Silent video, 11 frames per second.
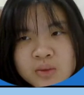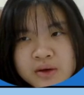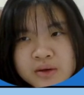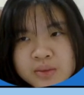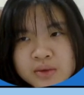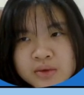
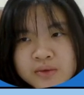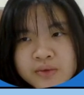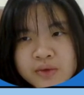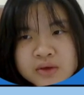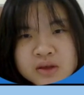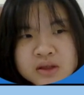variable
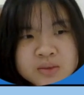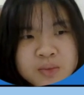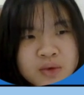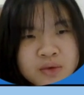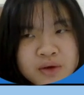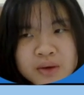for this
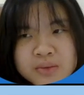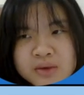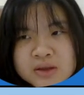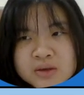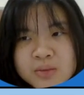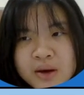program
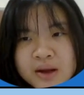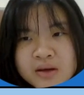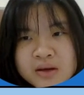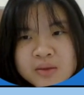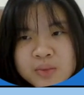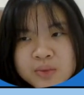is
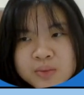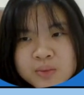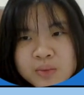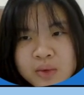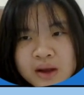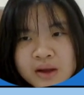monthly
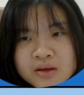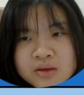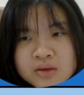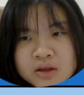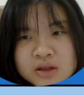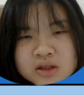blood
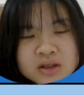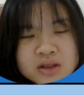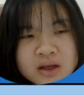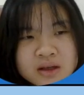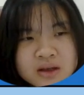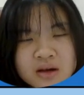donation
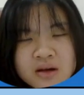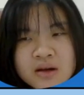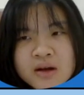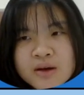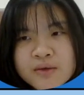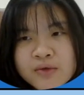data
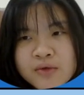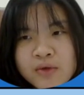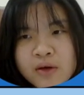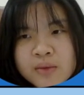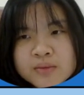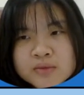
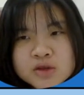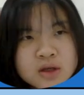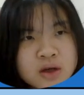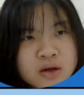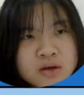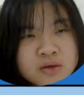from
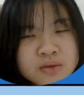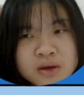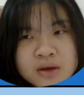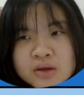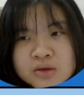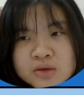
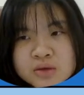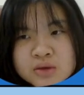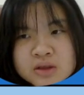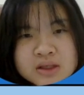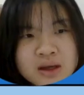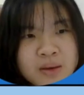January to
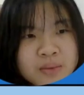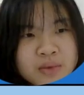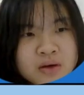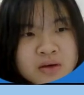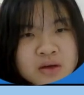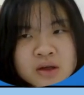
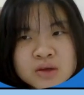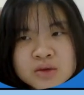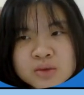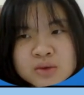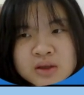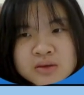December
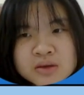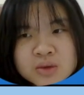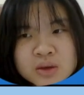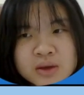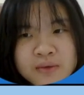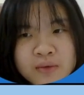
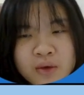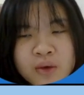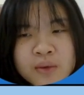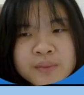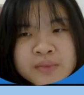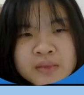
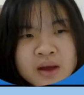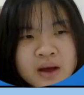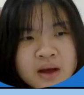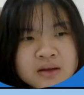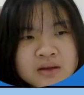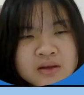2024.
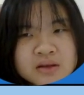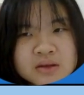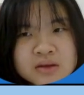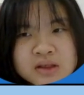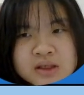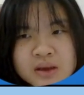And the
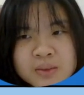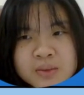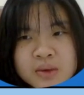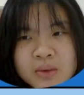December